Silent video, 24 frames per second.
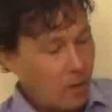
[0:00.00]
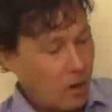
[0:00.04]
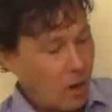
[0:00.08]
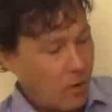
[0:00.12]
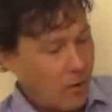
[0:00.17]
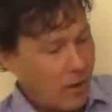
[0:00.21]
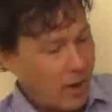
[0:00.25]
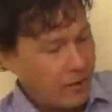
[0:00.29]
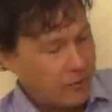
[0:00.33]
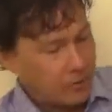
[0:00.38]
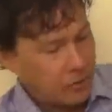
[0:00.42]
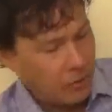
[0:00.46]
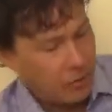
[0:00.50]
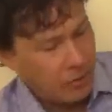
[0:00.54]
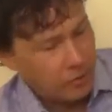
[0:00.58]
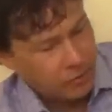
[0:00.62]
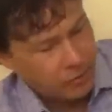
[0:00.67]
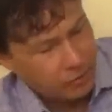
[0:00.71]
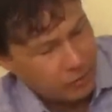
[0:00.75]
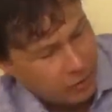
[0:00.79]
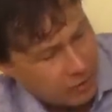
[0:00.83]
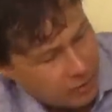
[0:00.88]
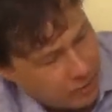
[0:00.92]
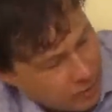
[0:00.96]
Alright, so
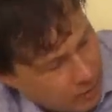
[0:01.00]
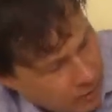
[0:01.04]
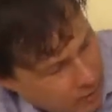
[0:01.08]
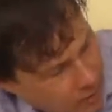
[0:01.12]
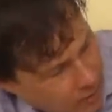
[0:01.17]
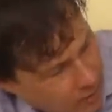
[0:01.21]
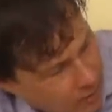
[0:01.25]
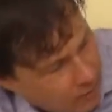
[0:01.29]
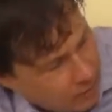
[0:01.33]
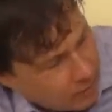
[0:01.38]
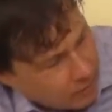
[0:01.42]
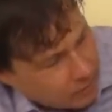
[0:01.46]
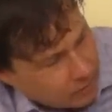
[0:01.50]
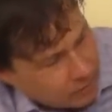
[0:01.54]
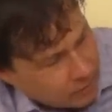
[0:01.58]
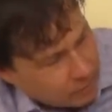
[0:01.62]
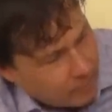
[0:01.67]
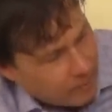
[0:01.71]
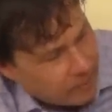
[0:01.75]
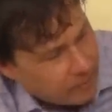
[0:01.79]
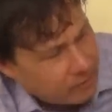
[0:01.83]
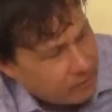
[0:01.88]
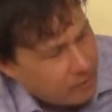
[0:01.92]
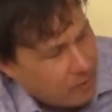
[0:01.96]
here's the thing. This is
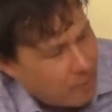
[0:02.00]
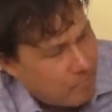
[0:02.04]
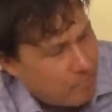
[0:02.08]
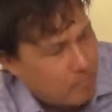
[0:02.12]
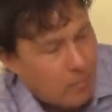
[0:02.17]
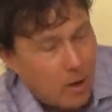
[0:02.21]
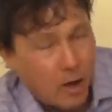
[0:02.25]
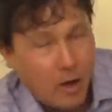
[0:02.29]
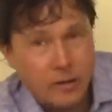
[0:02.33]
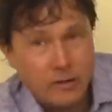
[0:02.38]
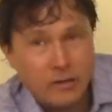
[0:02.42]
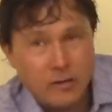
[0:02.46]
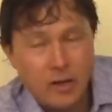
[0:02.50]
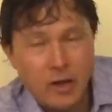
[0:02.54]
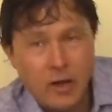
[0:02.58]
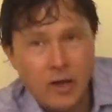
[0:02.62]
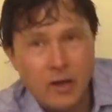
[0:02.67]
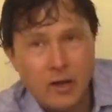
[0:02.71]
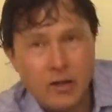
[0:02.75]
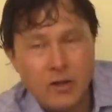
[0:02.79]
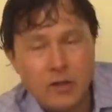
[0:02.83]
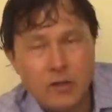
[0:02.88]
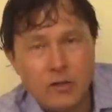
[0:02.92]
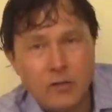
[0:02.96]
basically a
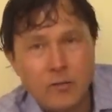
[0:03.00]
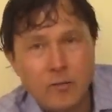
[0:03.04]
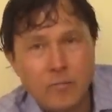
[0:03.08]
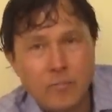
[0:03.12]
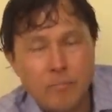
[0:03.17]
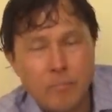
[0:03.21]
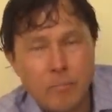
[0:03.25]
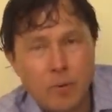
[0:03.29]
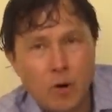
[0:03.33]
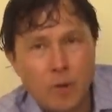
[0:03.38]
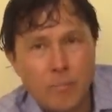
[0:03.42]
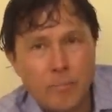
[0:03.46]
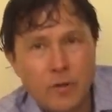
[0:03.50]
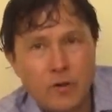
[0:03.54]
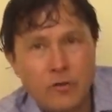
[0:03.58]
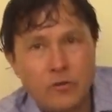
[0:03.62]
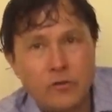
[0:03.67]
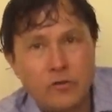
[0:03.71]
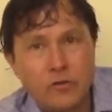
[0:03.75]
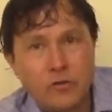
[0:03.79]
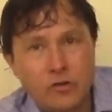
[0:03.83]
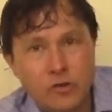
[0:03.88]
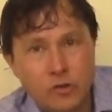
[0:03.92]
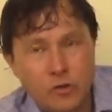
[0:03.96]

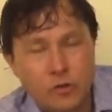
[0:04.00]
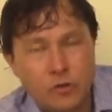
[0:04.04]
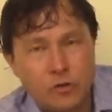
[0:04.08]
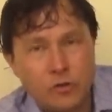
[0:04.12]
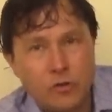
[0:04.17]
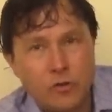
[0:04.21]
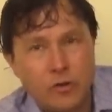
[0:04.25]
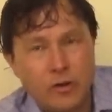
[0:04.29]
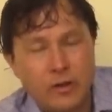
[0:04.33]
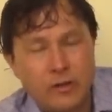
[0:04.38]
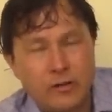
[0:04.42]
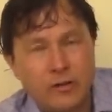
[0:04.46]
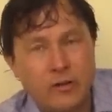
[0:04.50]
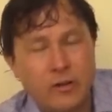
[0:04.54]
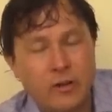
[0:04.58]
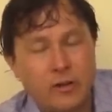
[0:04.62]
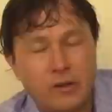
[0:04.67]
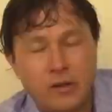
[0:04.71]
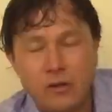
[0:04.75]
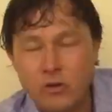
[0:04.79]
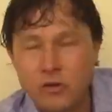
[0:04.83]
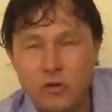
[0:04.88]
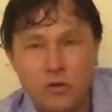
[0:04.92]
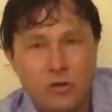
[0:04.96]
multi-purpose juicer. It,
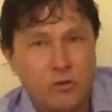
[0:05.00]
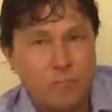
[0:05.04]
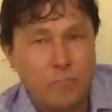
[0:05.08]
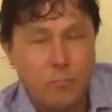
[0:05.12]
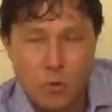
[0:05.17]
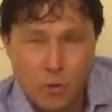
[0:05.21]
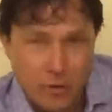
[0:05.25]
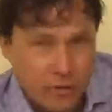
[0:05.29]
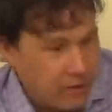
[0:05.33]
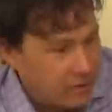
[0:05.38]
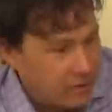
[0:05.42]
it can juice more